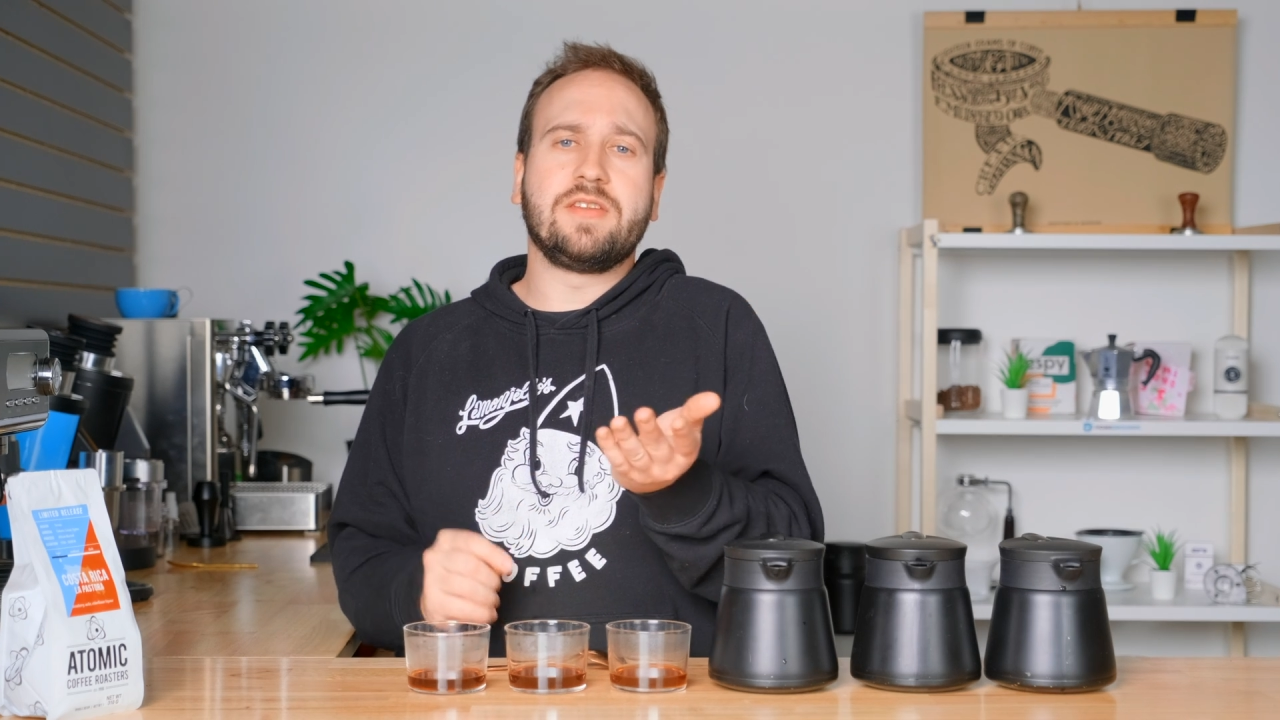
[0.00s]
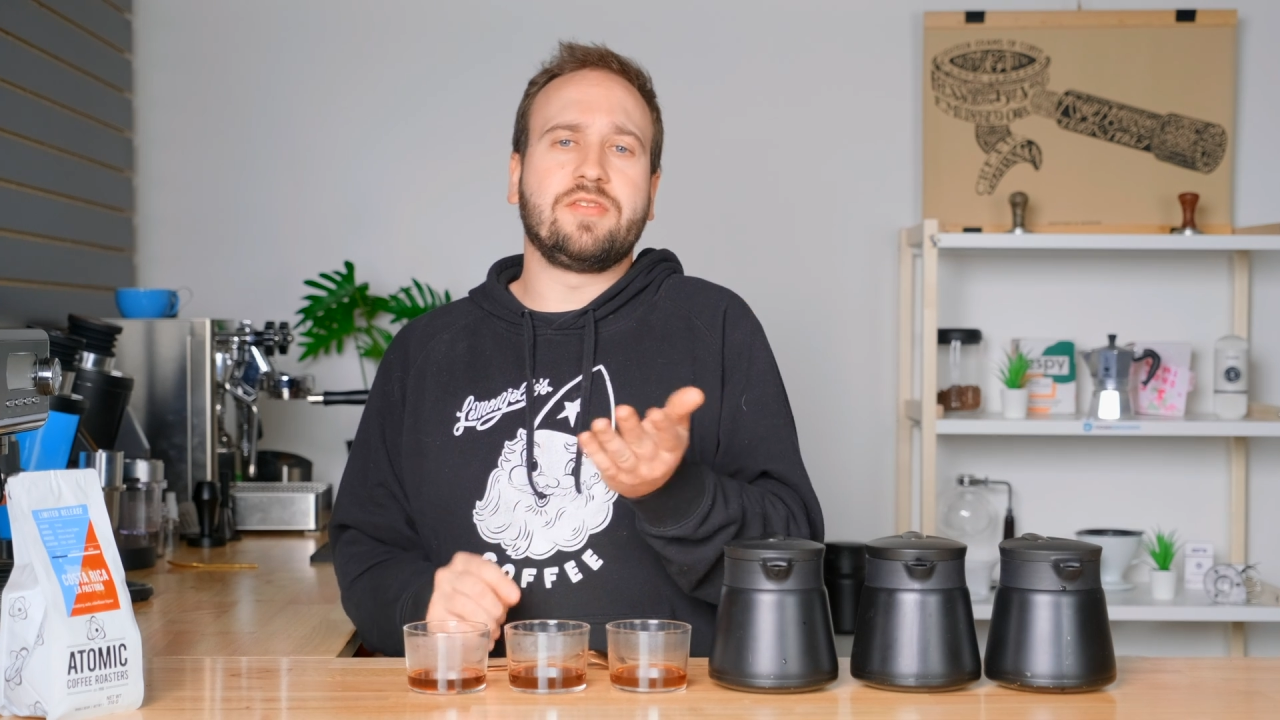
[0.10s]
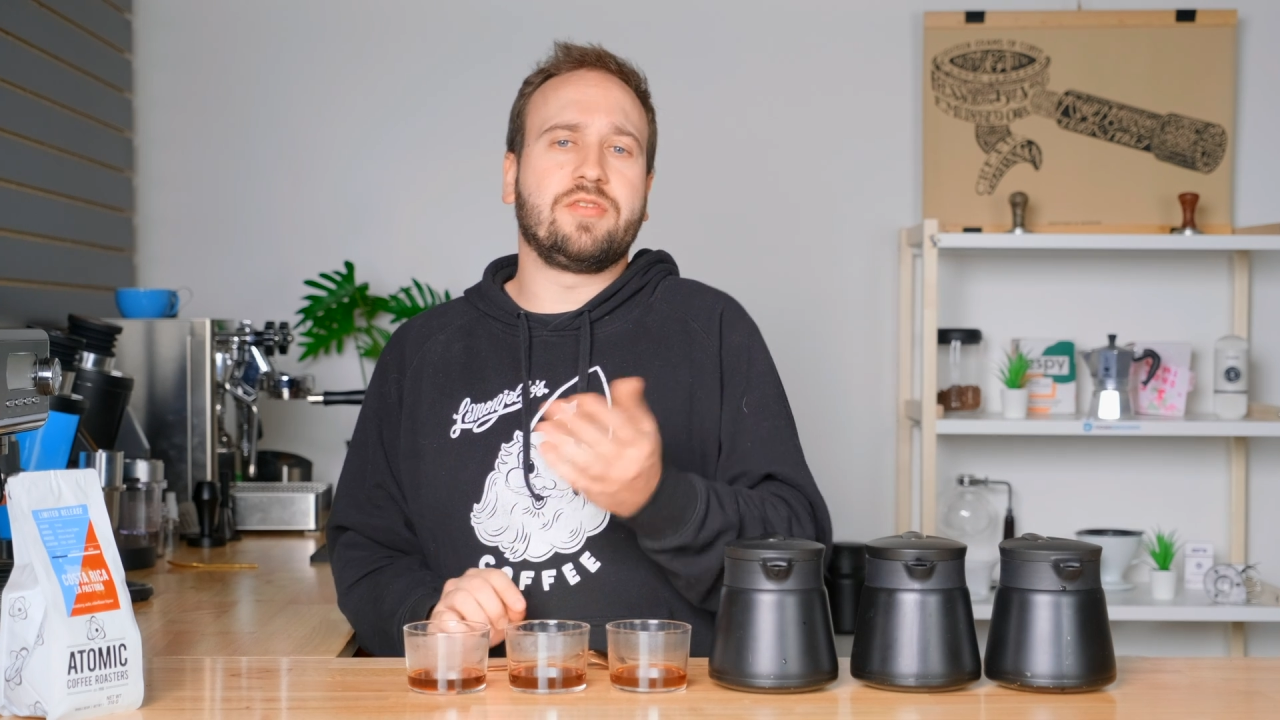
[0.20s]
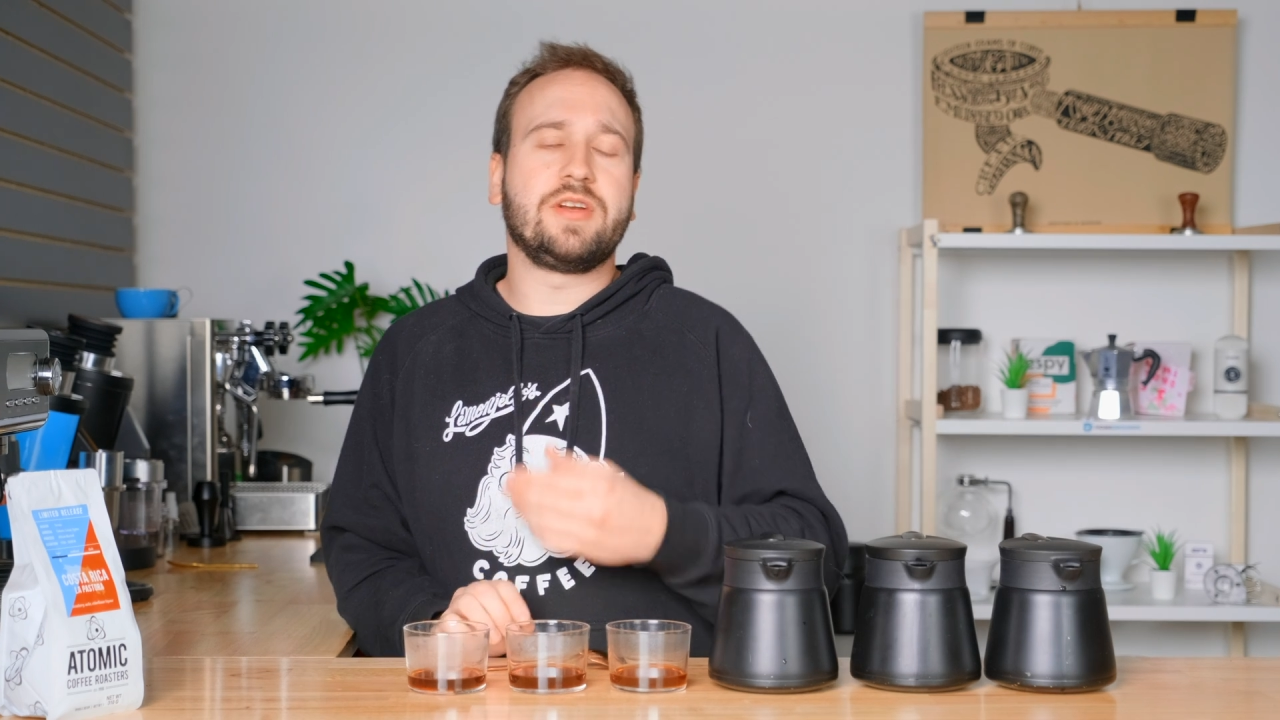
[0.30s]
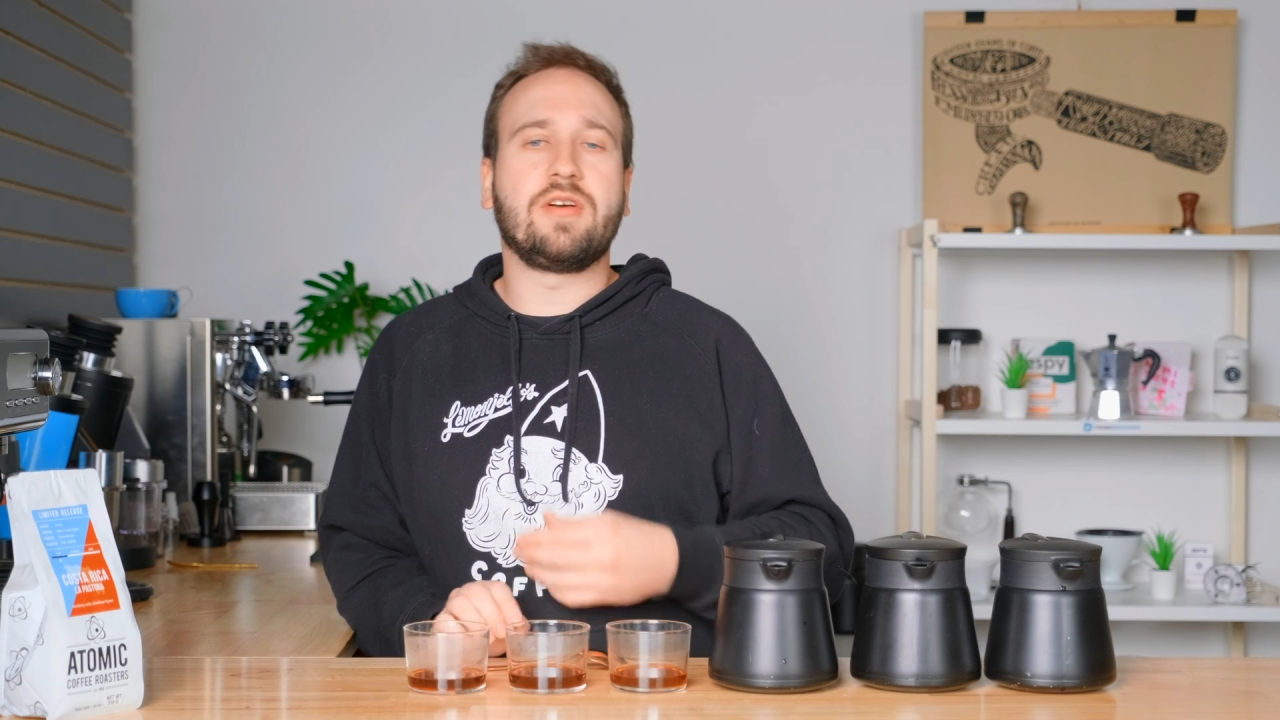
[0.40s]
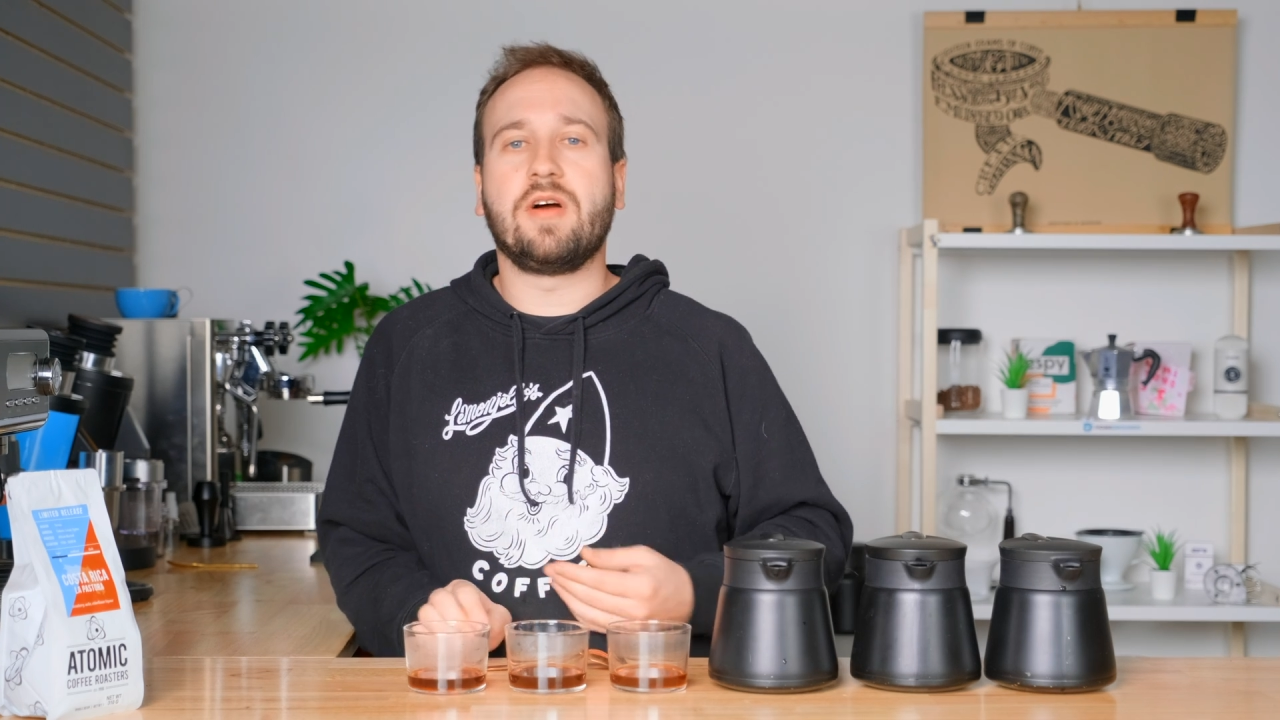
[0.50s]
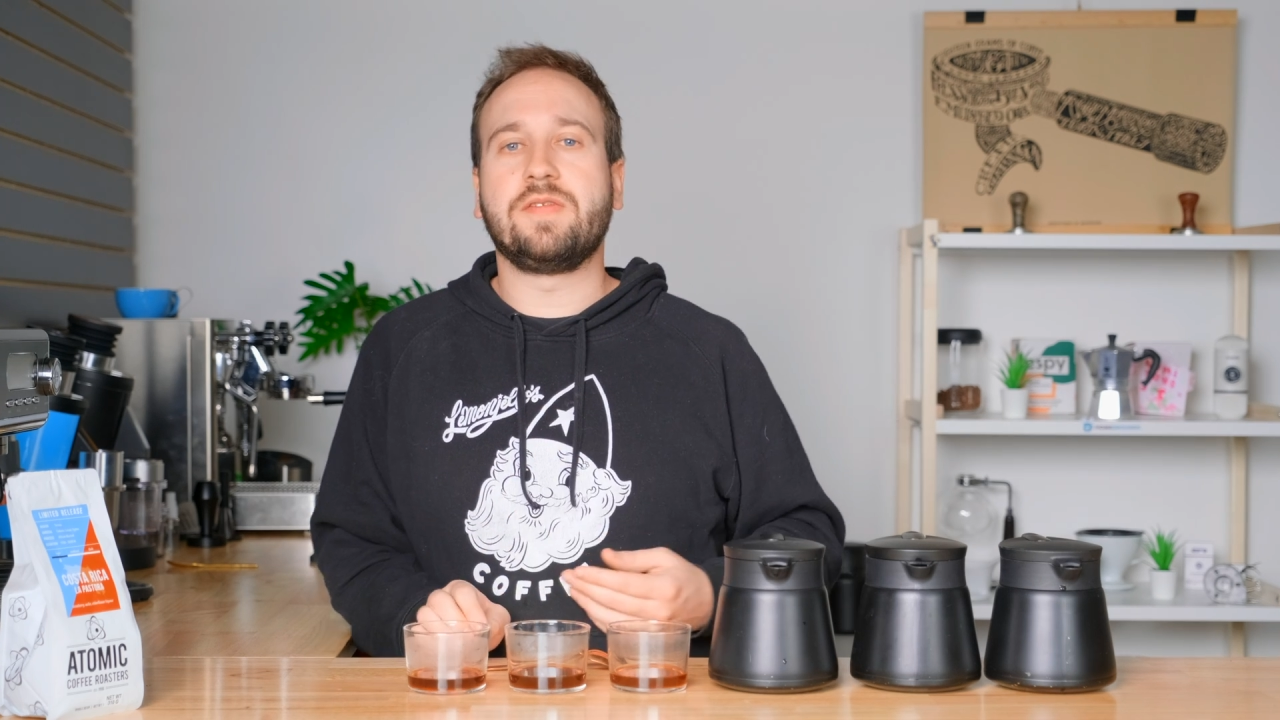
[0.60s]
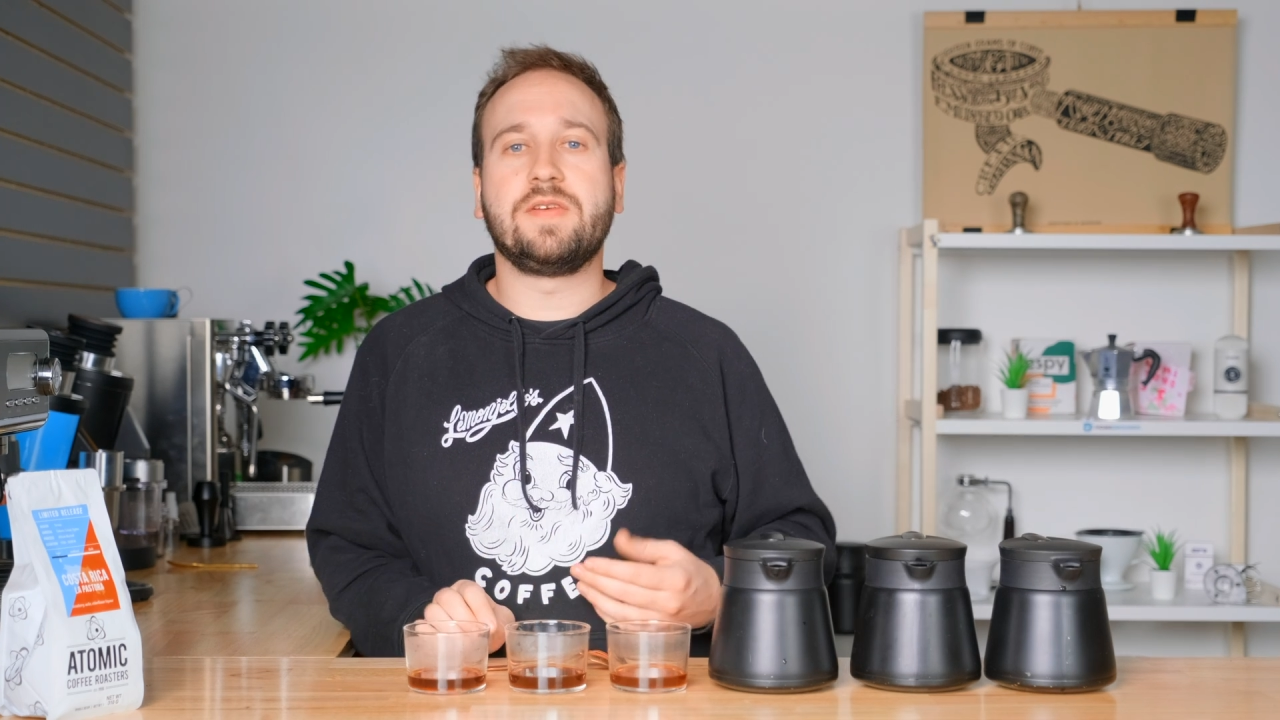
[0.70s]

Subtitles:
Trade Coffee